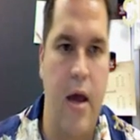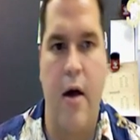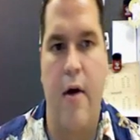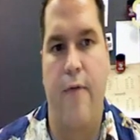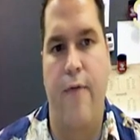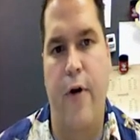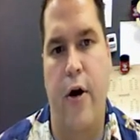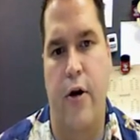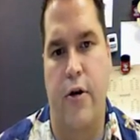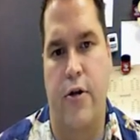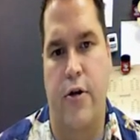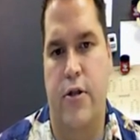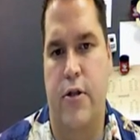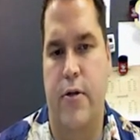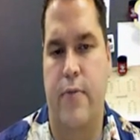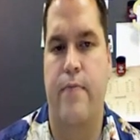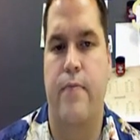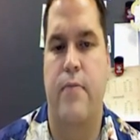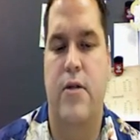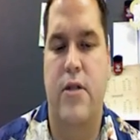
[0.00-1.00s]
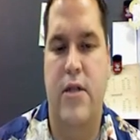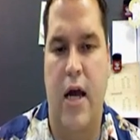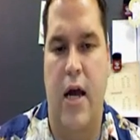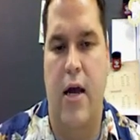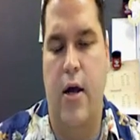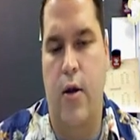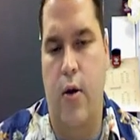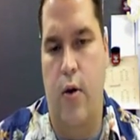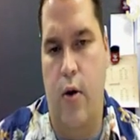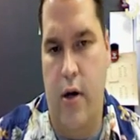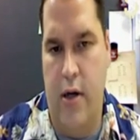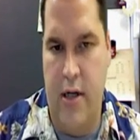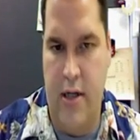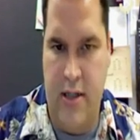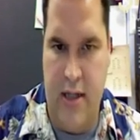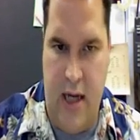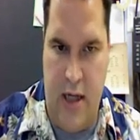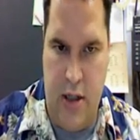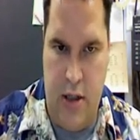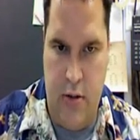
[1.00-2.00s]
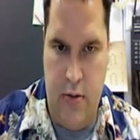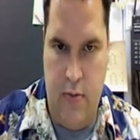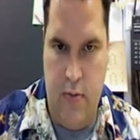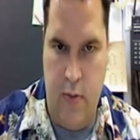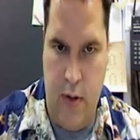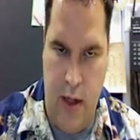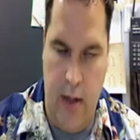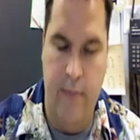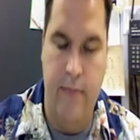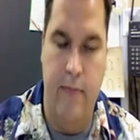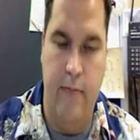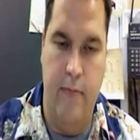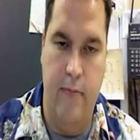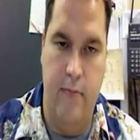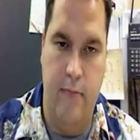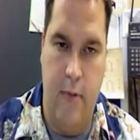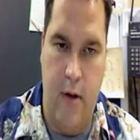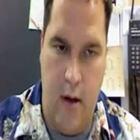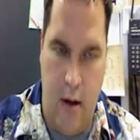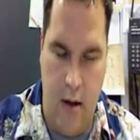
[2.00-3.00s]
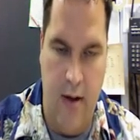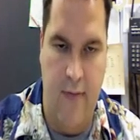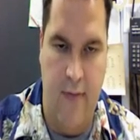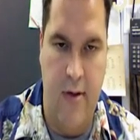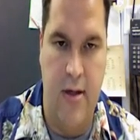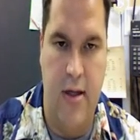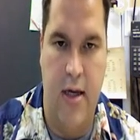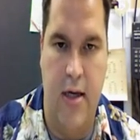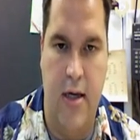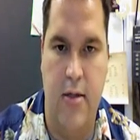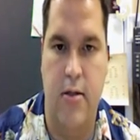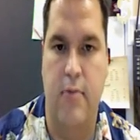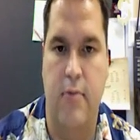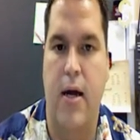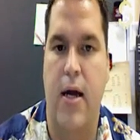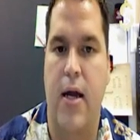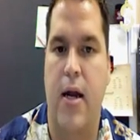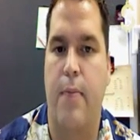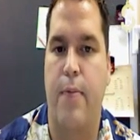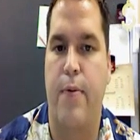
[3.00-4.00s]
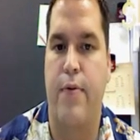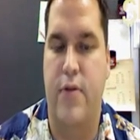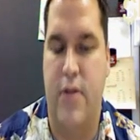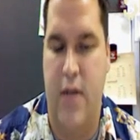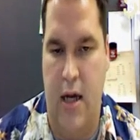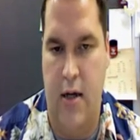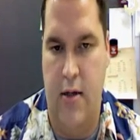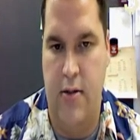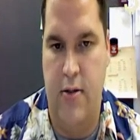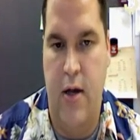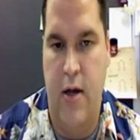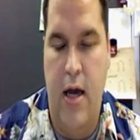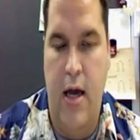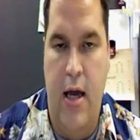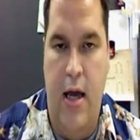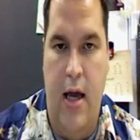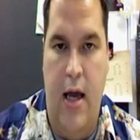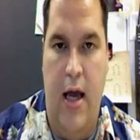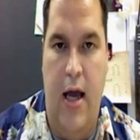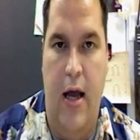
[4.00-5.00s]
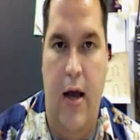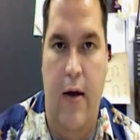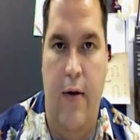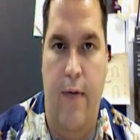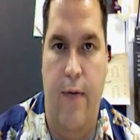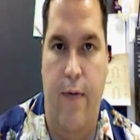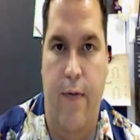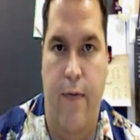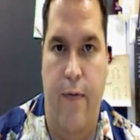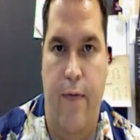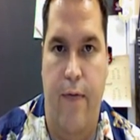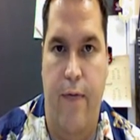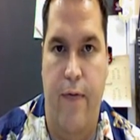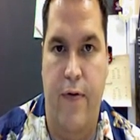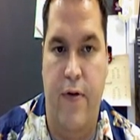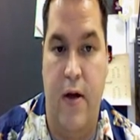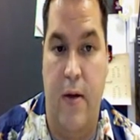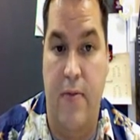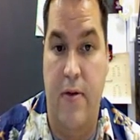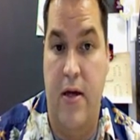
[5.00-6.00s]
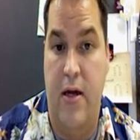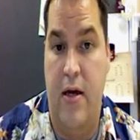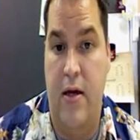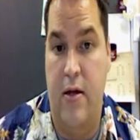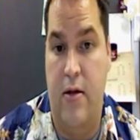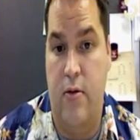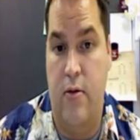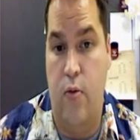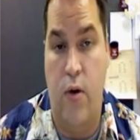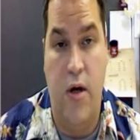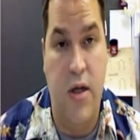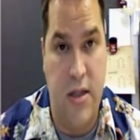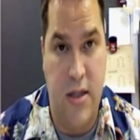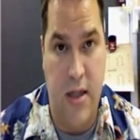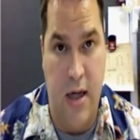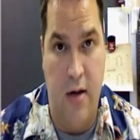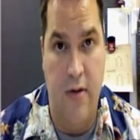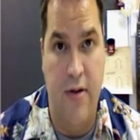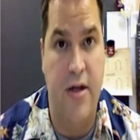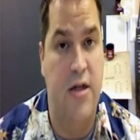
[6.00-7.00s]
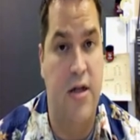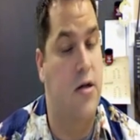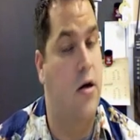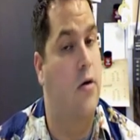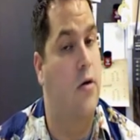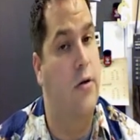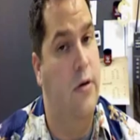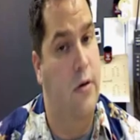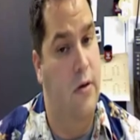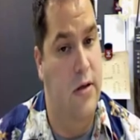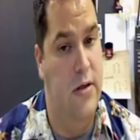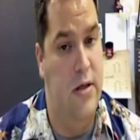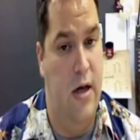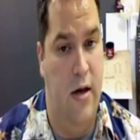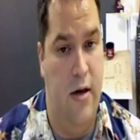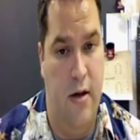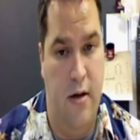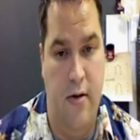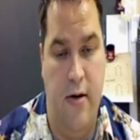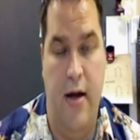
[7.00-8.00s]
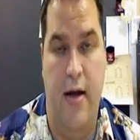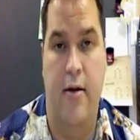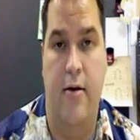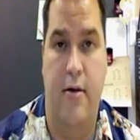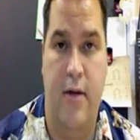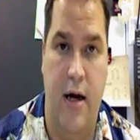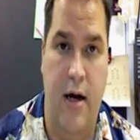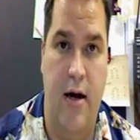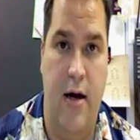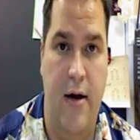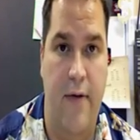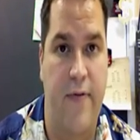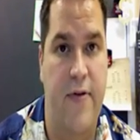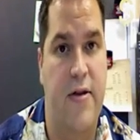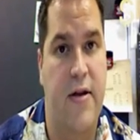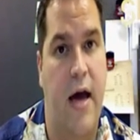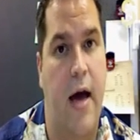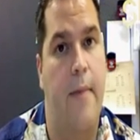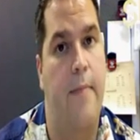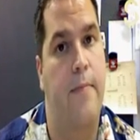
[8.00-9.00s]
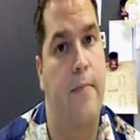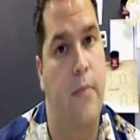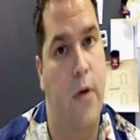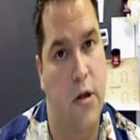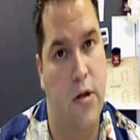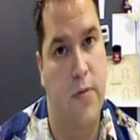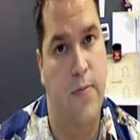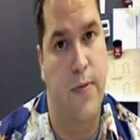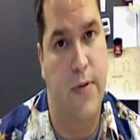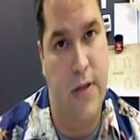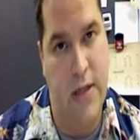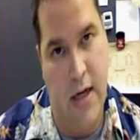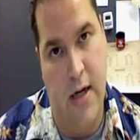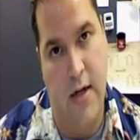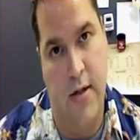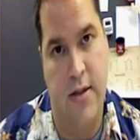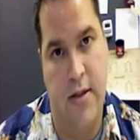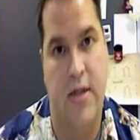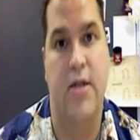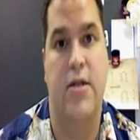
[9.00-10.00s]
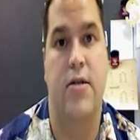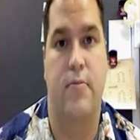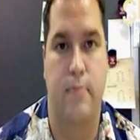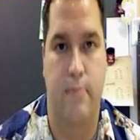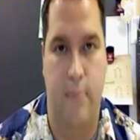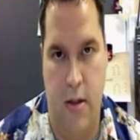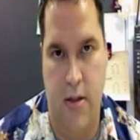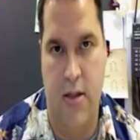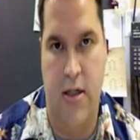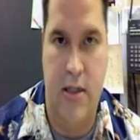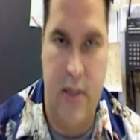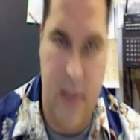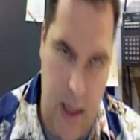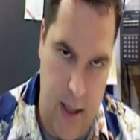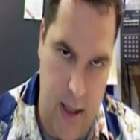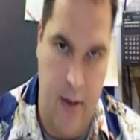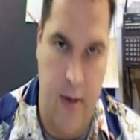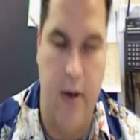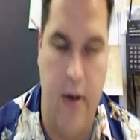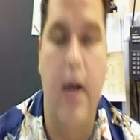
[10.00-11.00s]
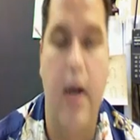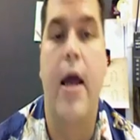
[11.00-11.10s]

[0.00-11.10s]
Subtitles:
First, cellular organization. Well, all living things are made up of cells. If something is one cell, then it's called unicellular, and if it's got multiple cells, then it's multicellular.